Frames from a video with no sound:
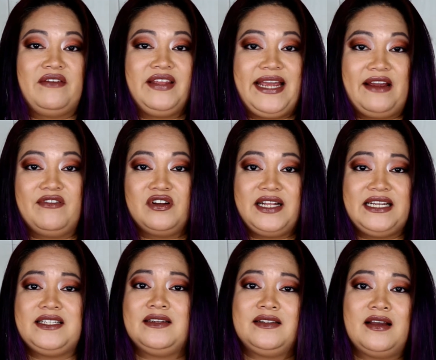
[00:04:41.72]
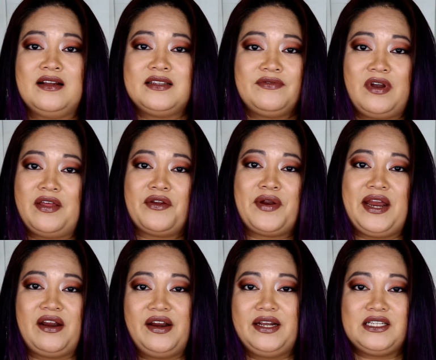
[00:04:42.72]
have the Everglades and tons of other
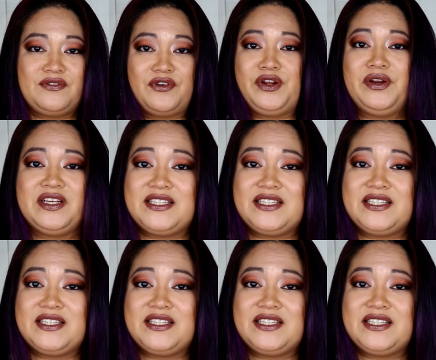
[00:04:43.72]
areas for you to